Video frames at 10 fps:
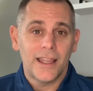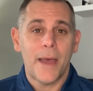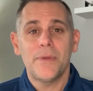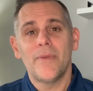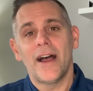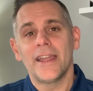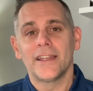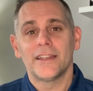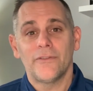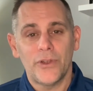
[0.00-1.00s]
happy
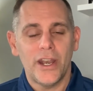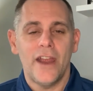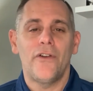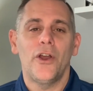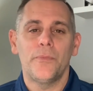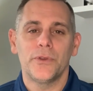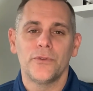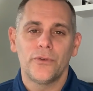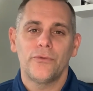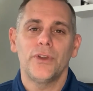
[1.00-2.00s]
buying. If we can ever help
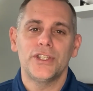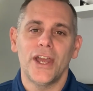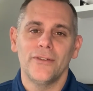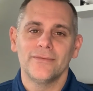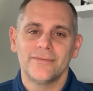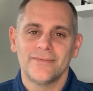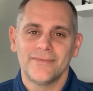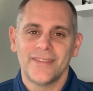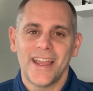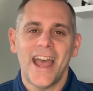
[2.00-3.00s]
you, reach out.
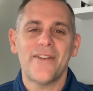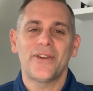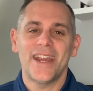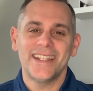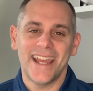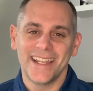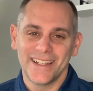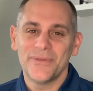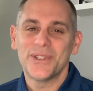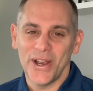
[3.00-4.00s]
Have a great day.
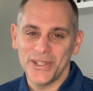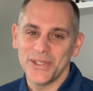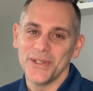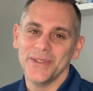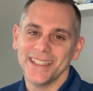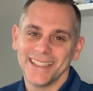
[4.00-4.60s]
We'll talk to you soon.